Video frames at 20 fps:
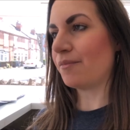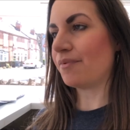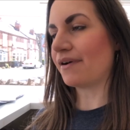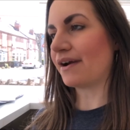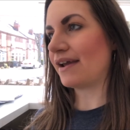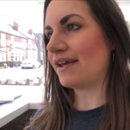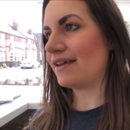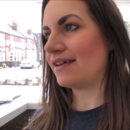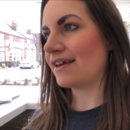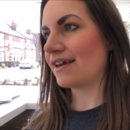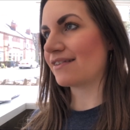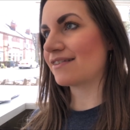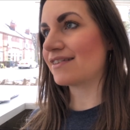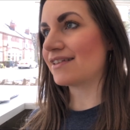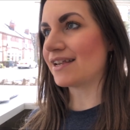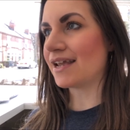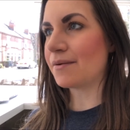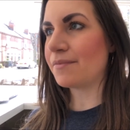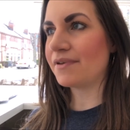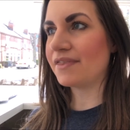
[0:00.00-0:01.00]
break
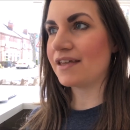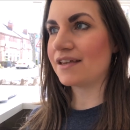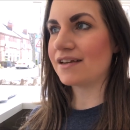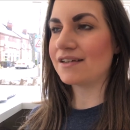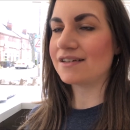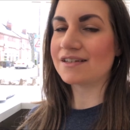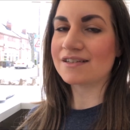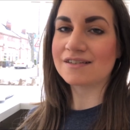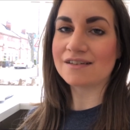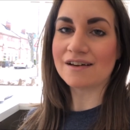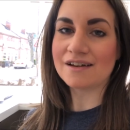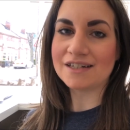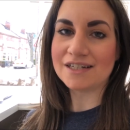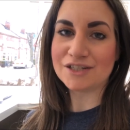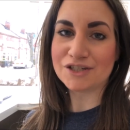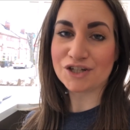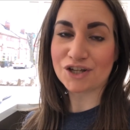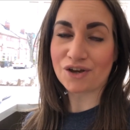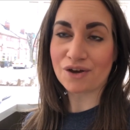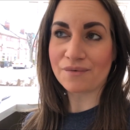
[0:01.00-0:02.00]
yesterday, but then I
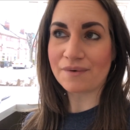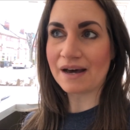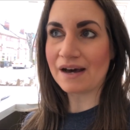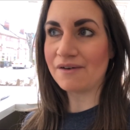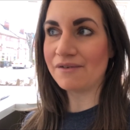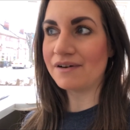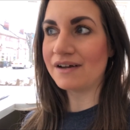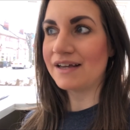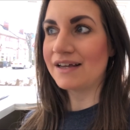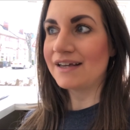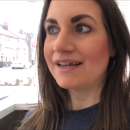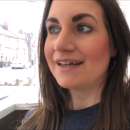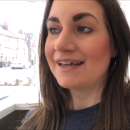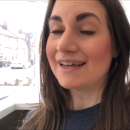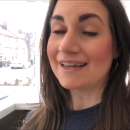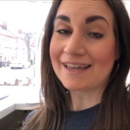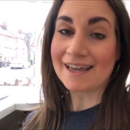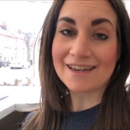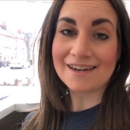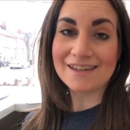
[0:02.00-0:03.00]
decided to go out
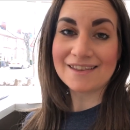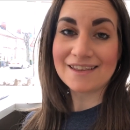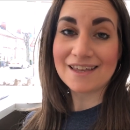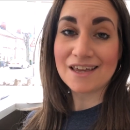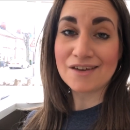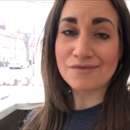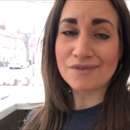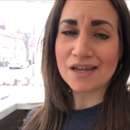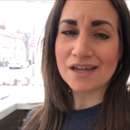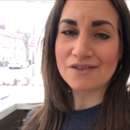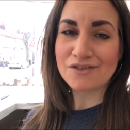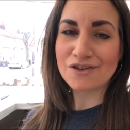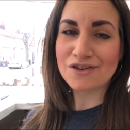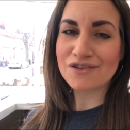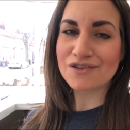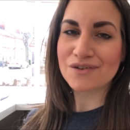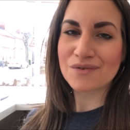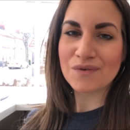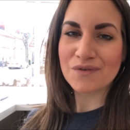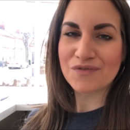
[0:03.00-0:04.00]
again in the evening and
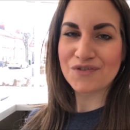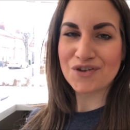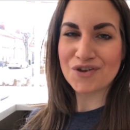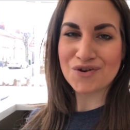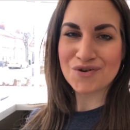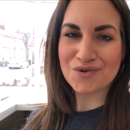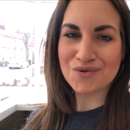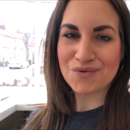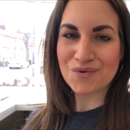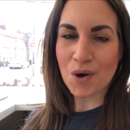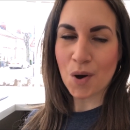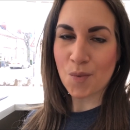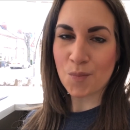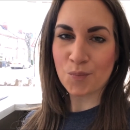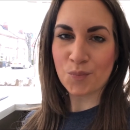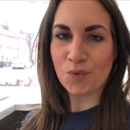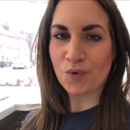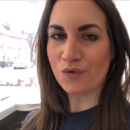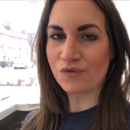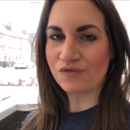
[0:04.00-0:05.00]
just do a few
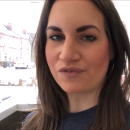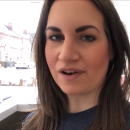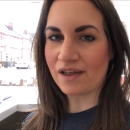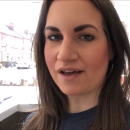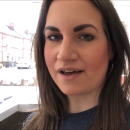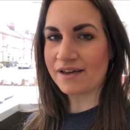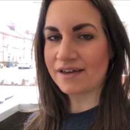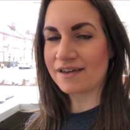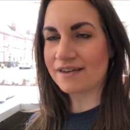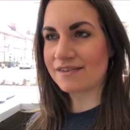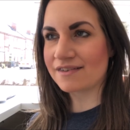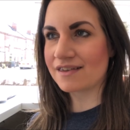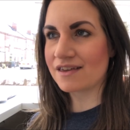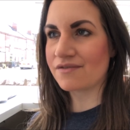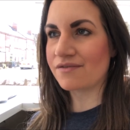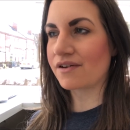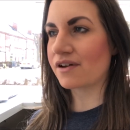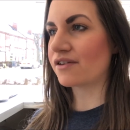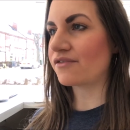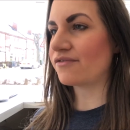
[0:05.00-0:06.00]
more flyers, see
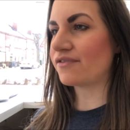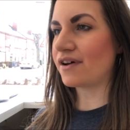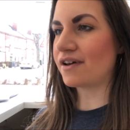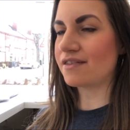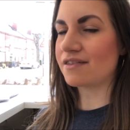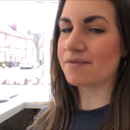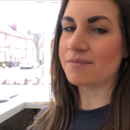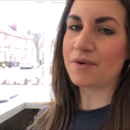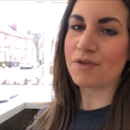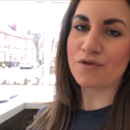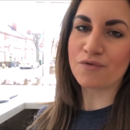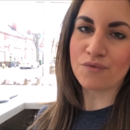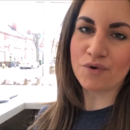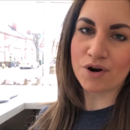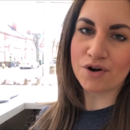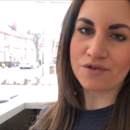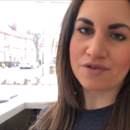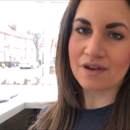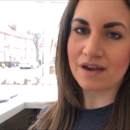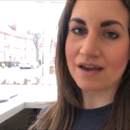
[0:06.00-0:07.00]
if I could find some other
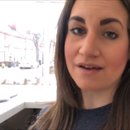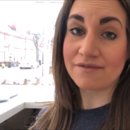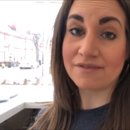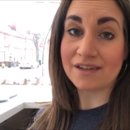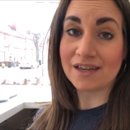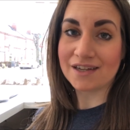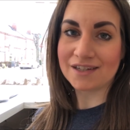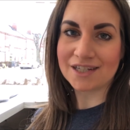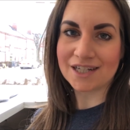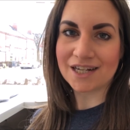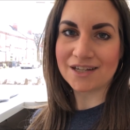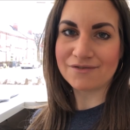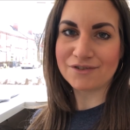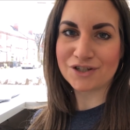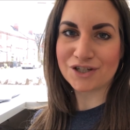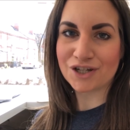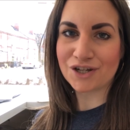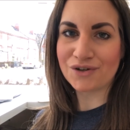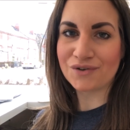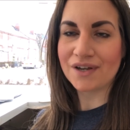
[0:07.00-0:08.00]
rows that I haven't yet
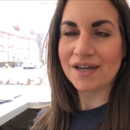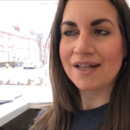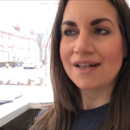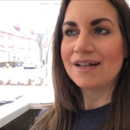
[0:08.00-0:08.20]
delivered to.